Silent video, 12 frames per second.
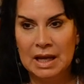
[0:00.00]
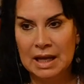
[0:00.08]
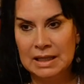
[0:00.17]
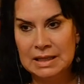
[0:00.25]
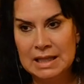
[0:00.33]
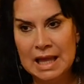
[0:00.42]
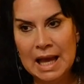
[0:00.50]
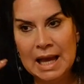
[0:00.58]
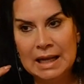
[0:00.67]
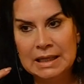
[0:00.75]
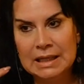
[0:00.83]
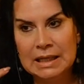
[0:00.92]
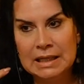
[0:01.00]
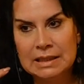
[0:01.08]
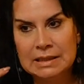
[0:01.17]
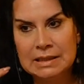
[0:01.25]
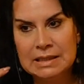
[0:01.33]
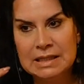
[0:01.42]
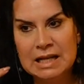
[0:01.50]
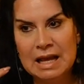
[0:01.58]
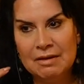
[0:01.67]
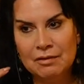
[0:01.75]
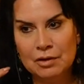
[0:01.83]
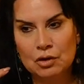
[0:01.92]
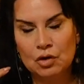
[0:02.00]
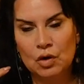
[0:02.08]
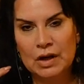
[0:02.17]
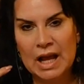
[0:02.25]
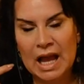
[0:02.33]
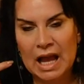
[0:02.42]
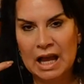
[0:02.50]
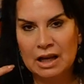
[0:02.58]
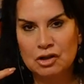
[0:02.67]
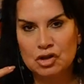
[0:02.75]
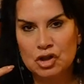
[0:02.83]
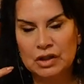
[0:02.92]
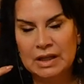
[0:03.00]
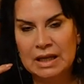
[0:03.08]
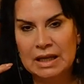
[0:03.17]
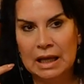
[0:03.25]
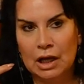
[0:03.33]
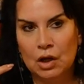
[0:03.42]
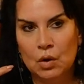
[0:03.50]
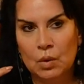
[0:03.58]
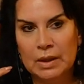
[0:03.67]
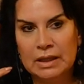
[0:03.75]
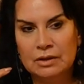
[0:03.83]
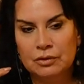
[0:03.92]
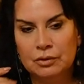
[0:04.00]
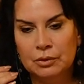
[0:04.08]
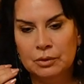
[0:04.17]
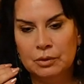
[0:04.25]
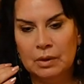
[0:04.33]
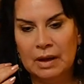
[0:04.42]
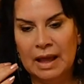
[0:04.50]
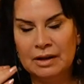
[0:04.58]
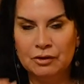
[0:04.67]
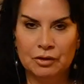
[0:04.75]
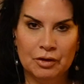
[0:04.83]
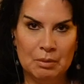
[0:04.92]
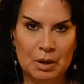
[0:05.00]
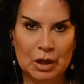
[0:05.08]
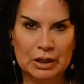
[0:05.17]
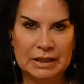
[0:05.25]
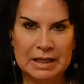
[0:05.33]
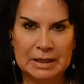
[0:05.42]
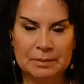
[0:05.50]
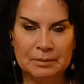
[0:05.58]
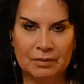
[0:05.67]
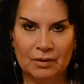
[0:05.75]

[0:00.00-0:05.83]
And that is never going to actually going to enter the body.